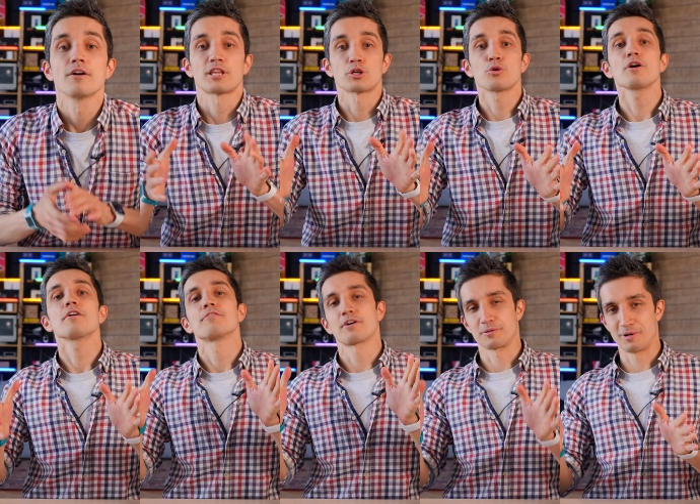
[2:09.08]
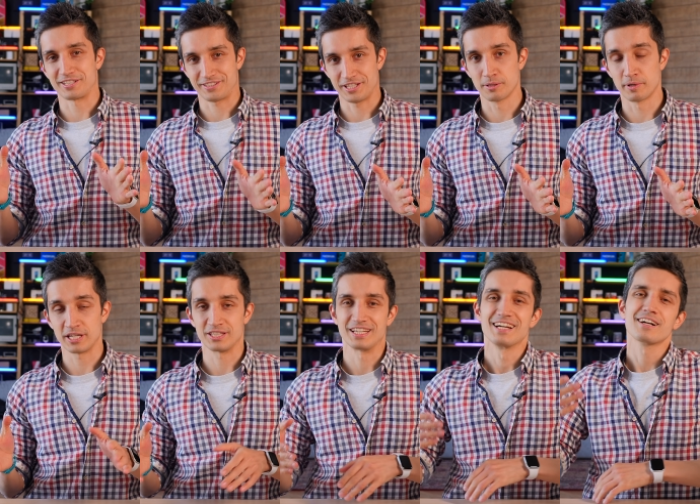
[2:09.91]
Second, let's take a look at the
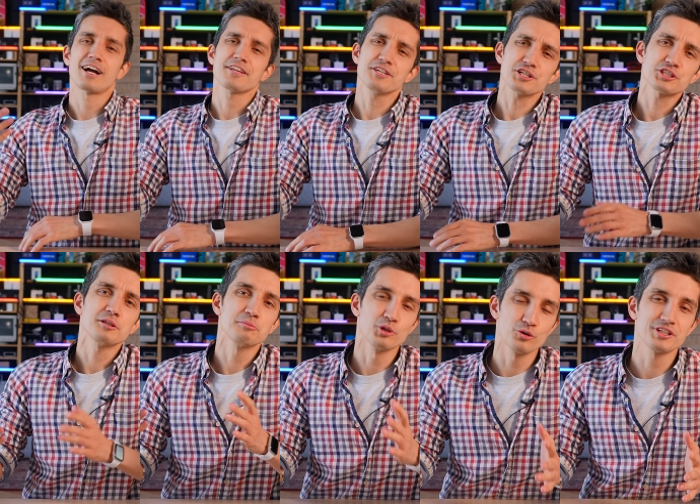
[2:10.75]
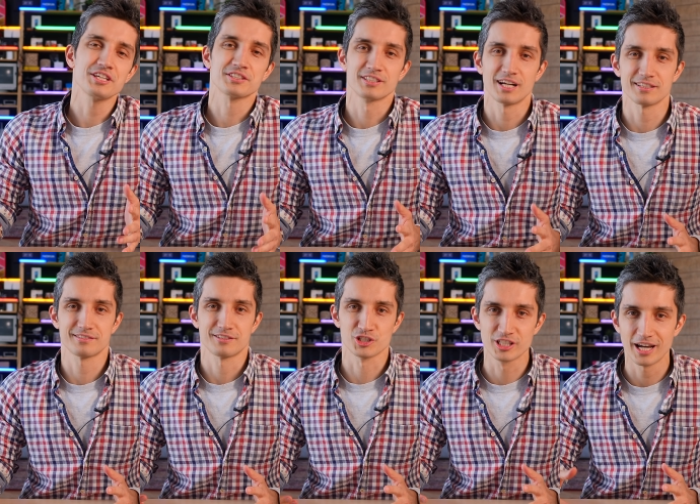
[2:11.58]
looks and the size. Needless to
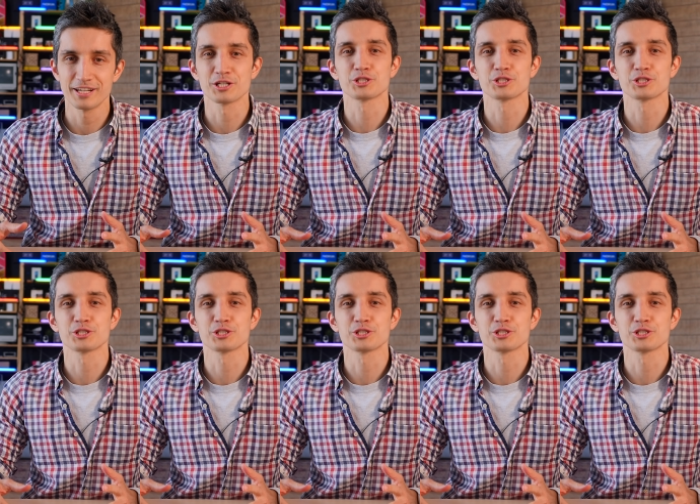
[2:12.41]
say that the